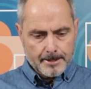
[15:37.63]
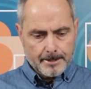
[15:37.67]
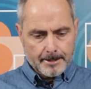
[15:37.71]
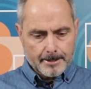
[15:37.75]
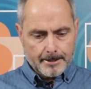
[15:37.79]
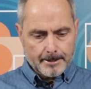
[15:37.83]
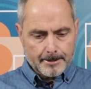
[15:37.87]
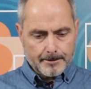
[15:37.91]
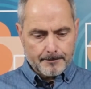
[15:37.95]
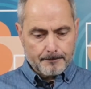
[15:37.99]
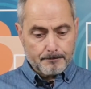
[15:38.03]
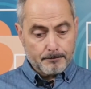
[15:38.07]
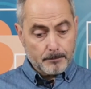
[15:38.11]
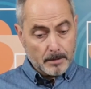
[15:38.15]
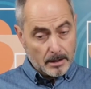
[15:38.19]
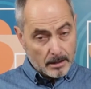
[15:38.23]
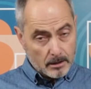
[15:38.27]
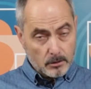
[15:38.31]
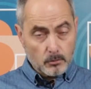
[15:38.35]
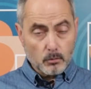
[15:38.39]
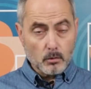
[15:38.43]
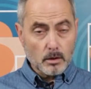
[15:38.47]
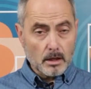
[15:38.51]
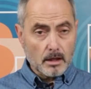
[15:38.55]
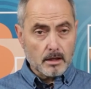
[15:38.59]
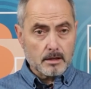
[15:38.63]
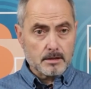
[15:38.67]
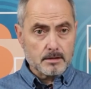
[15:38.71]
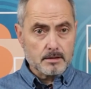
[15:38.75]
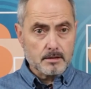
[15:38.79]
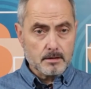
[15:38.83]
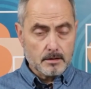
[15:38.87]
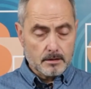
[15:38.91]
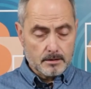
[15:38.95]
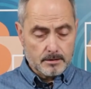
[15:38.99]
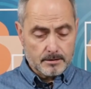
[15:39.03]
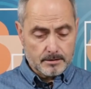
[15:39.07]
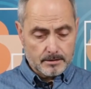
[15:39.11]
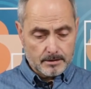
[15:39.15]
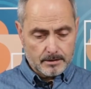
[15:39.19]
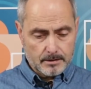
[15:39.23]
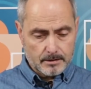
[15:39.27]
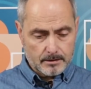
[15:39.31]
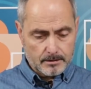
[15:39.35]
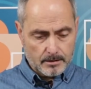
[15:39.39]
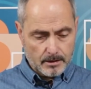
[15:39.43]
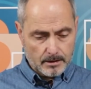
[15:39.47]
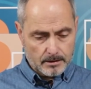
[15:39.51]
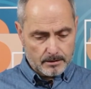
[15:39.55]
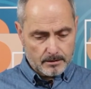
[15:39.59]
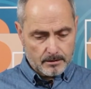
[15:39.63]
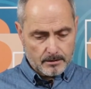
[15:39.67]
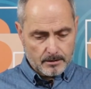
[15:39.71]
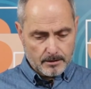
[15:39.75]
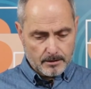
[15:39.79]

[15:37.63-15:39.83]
And we're actually seeing that.